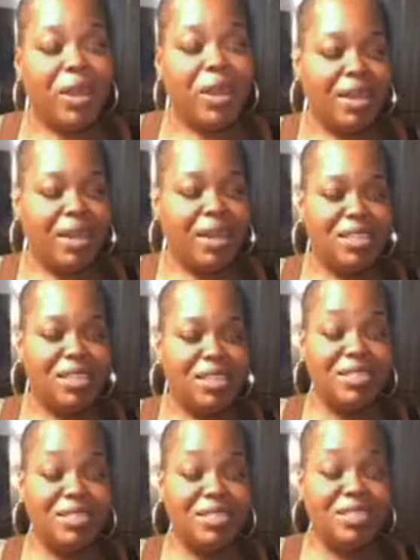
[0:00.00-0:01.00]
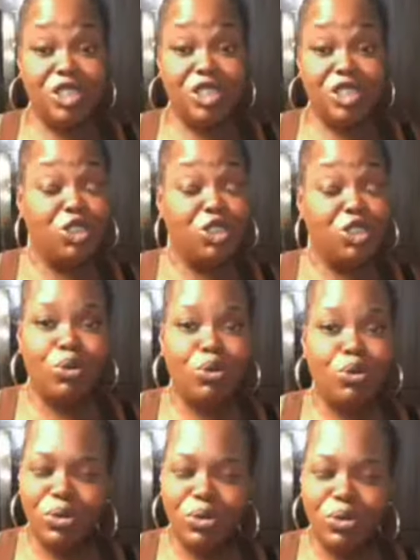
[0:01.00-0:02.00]
But what I can say is this is
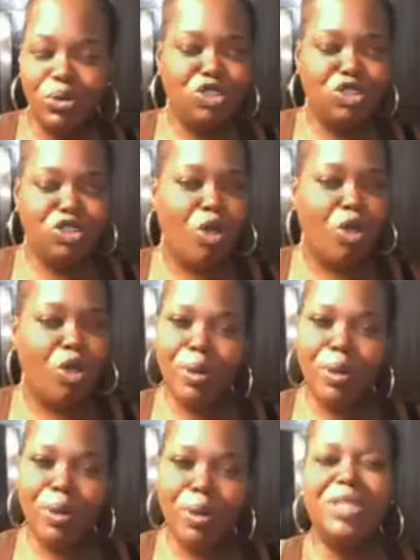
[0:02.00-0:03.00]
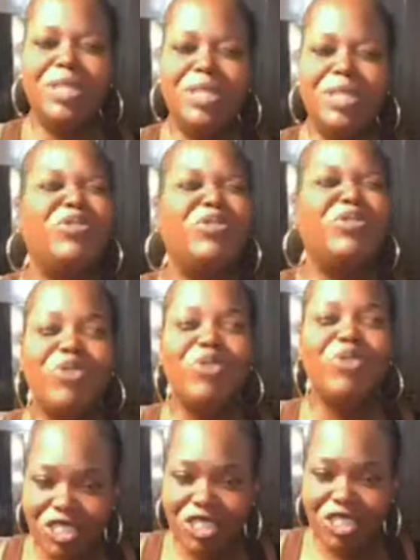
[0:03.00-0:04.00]
smooth, it's tropical, it's
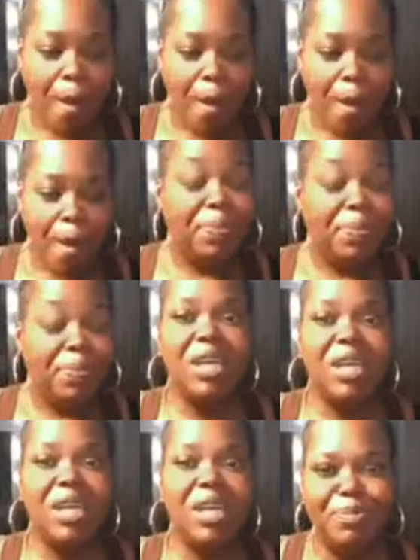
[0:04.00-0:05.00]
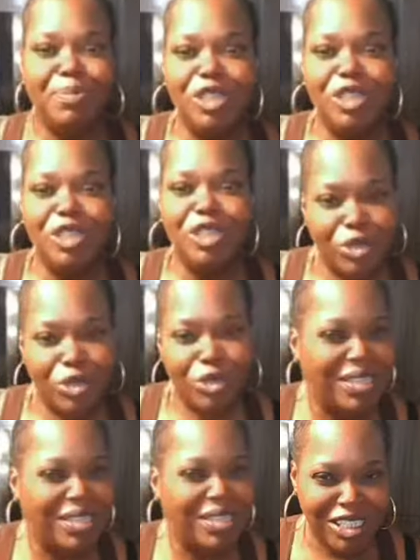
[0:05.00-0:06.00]
fresh. It's
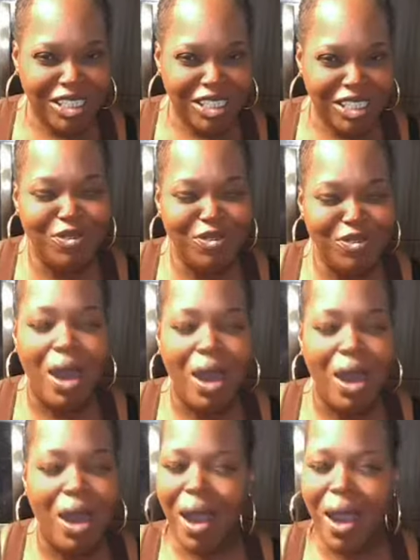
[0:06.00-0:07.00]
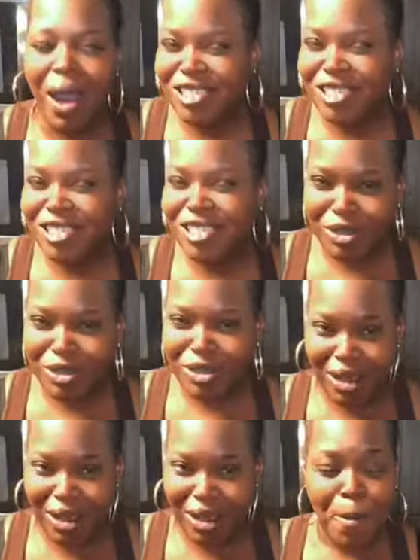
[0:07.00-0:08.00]
absolutely delicious for a hot
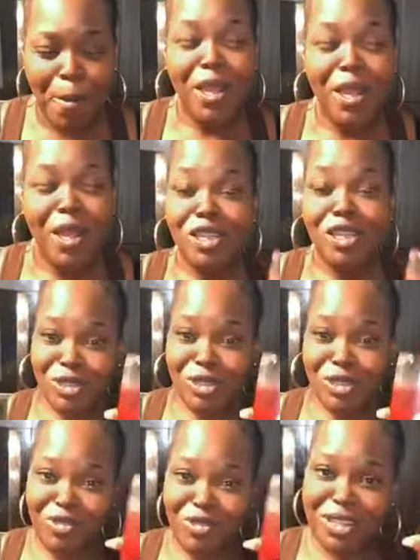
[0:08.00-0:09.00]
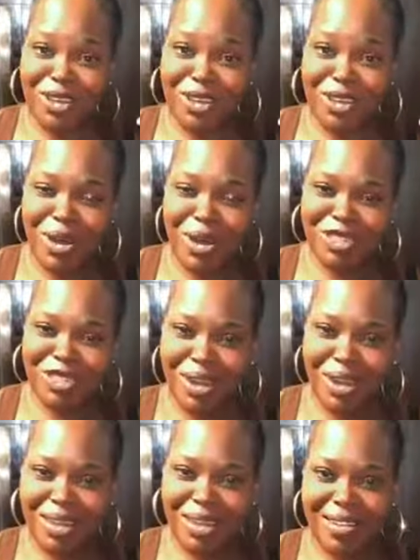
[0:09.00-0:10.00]
summer day. So definitely go out
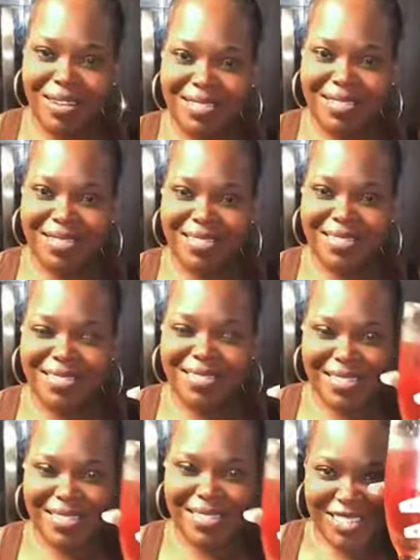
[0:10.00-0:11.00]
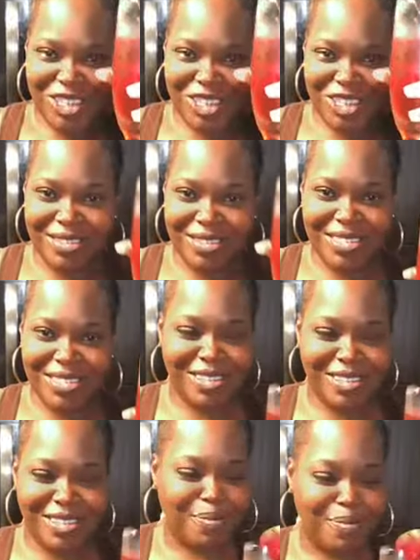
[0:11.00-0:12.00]
and try it.
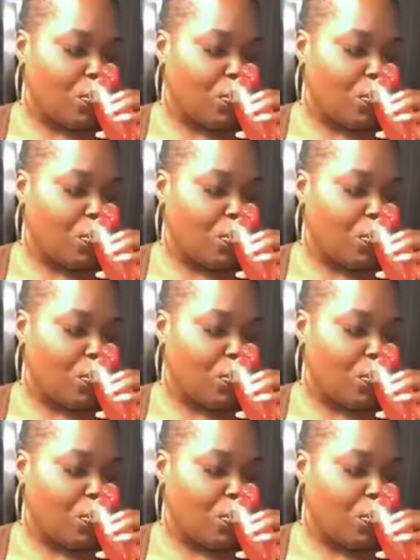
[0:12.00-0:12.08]
Cheers.